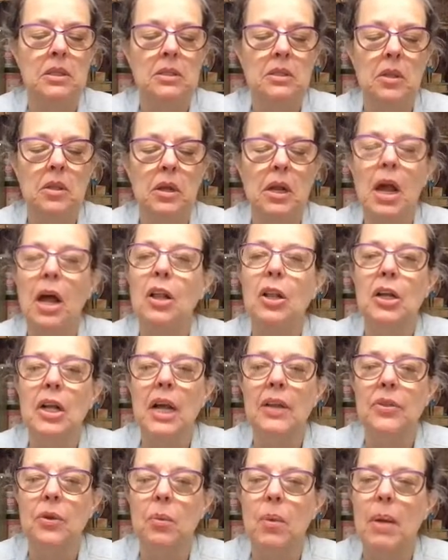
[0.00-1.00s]
So they're gonna look
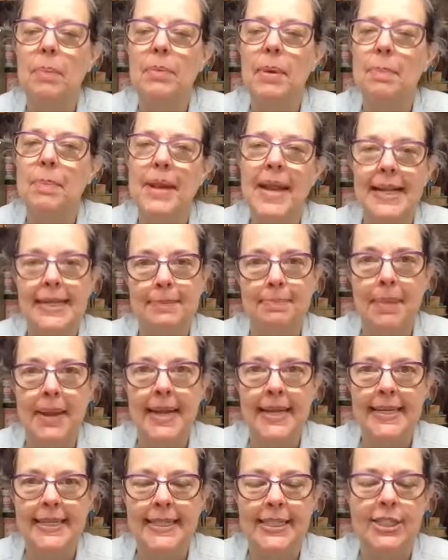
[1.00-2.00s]
like they're wrapped up in nice
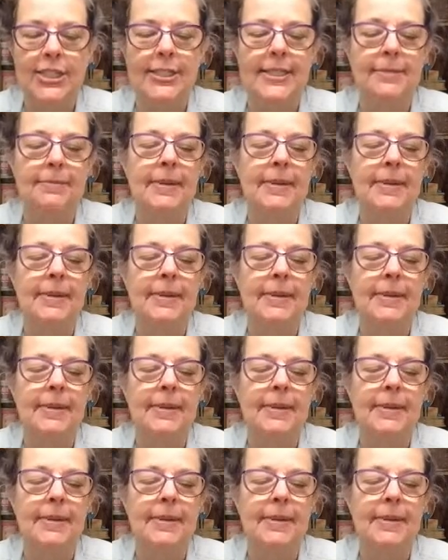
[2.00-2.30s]
bandages